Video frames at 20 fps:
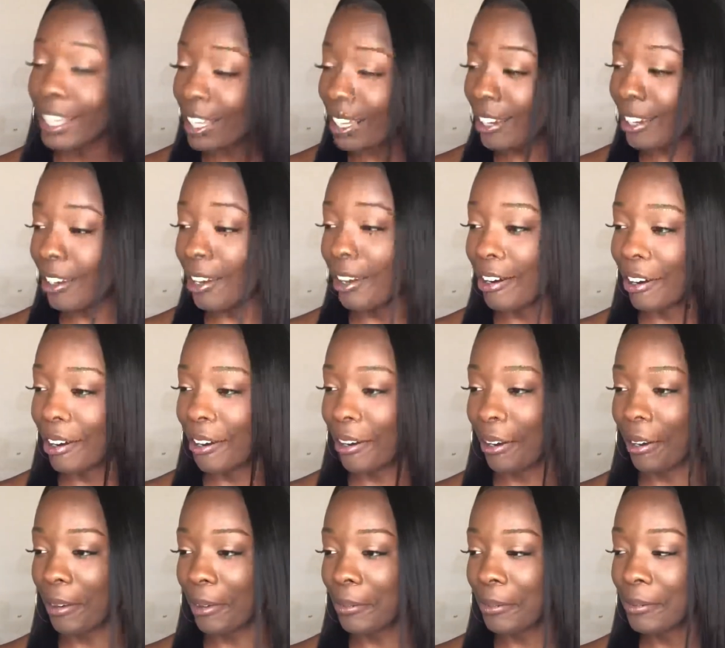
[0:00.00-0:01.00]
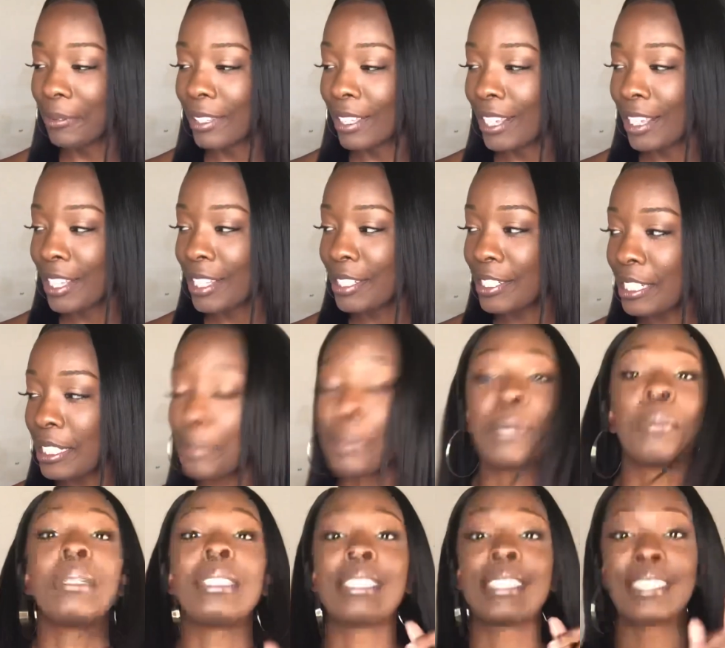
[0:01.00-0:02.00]
Um, she's supposed
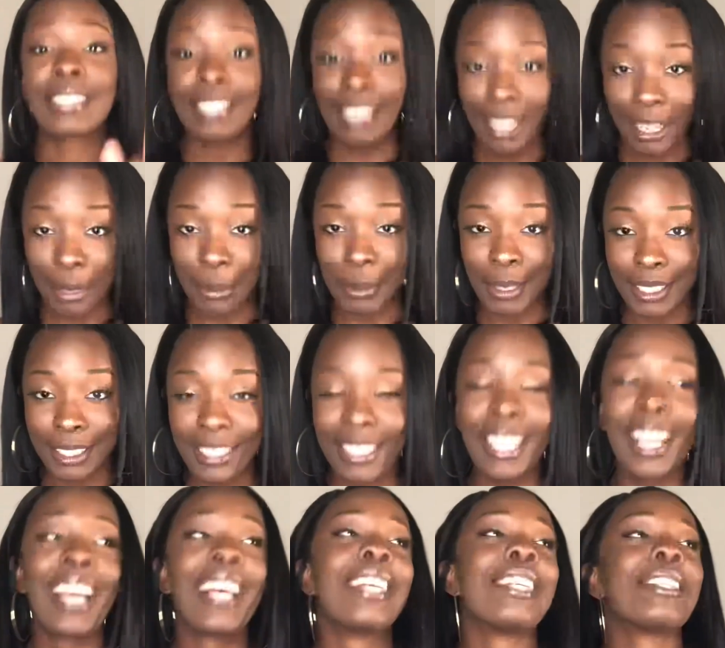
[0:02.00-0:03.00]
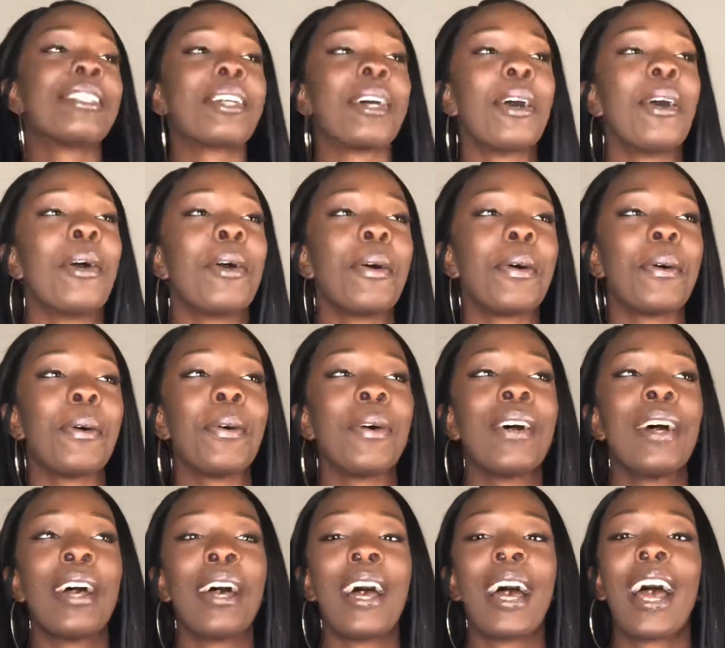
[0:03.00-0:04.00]
to be celibate. So,
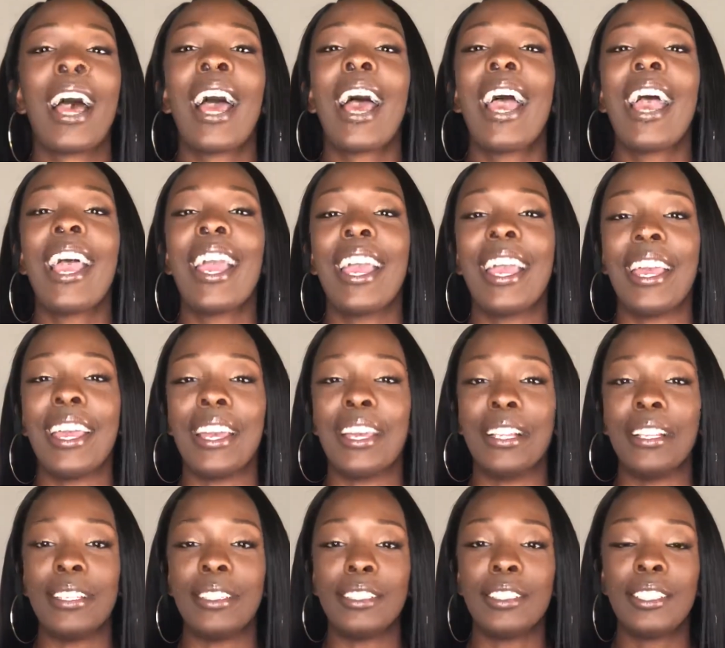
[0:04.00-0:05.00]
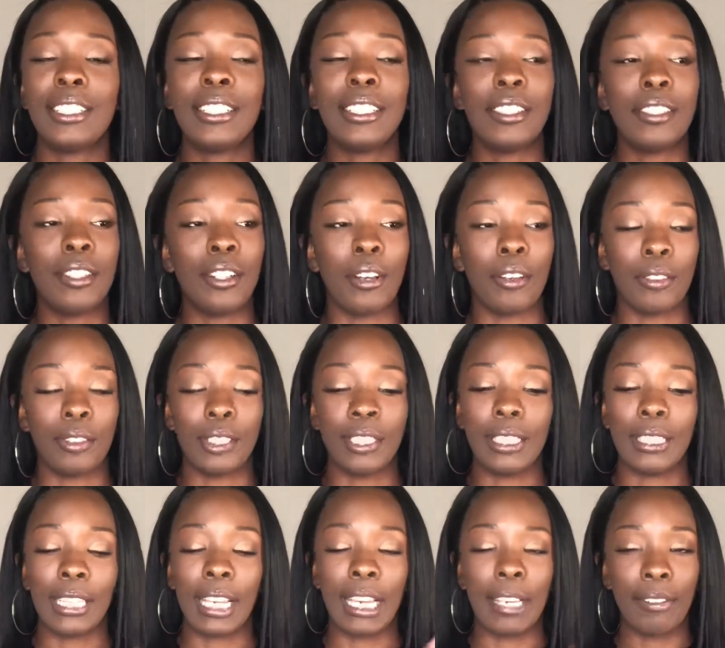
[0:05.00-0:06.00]
and she, you know, she
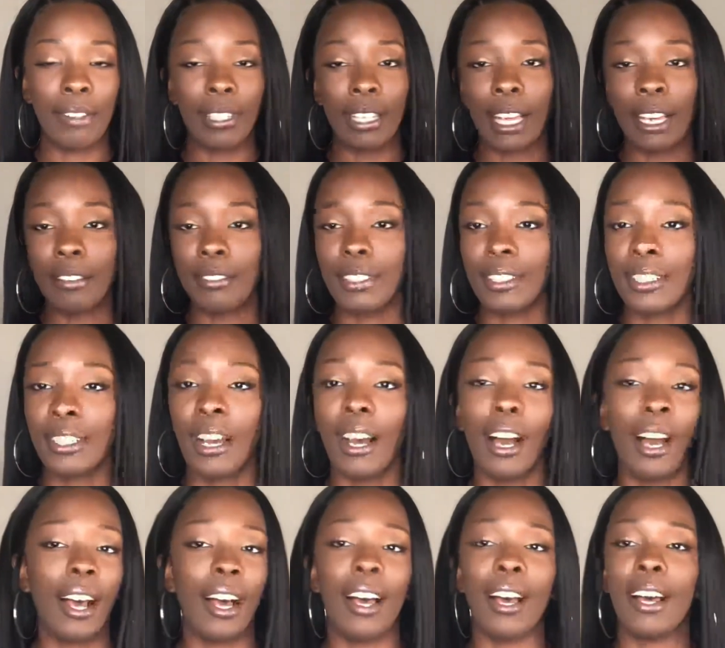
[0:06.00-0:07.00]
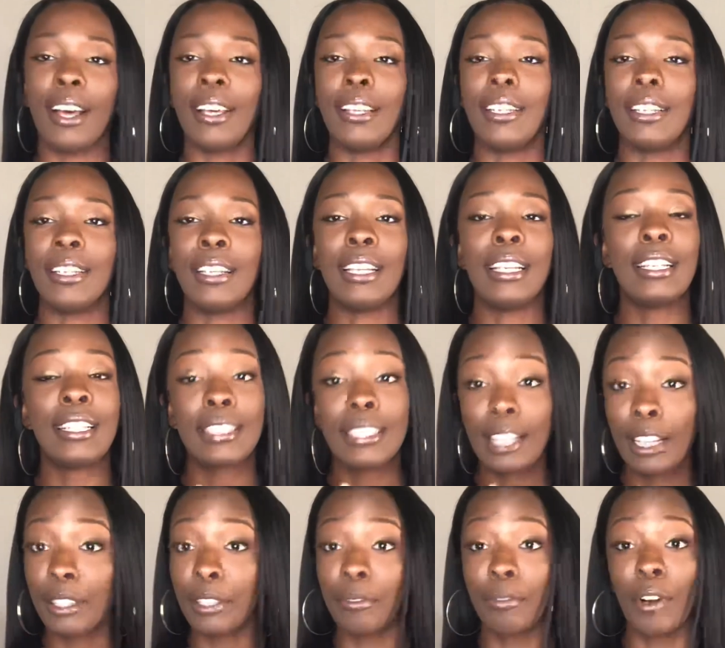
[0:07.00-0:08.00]
gave her life to God. And, and there's
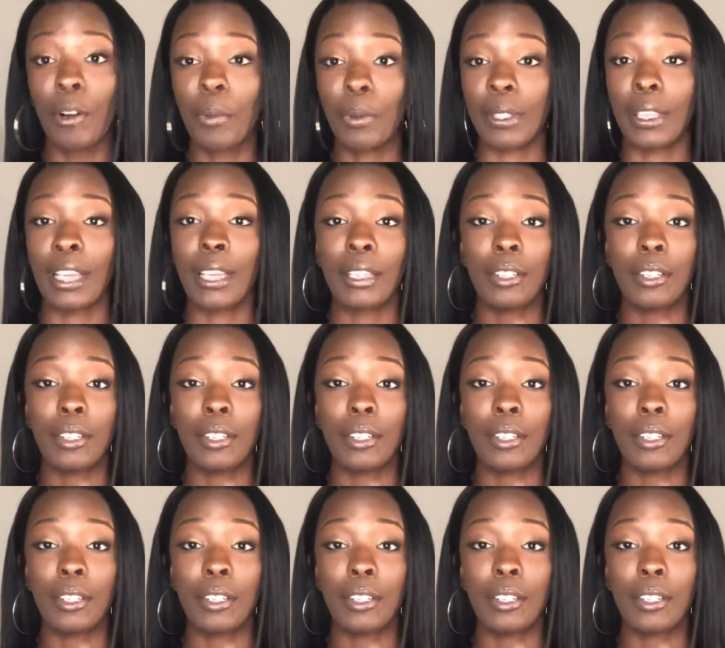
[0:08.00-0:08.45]
nothing wrong with that.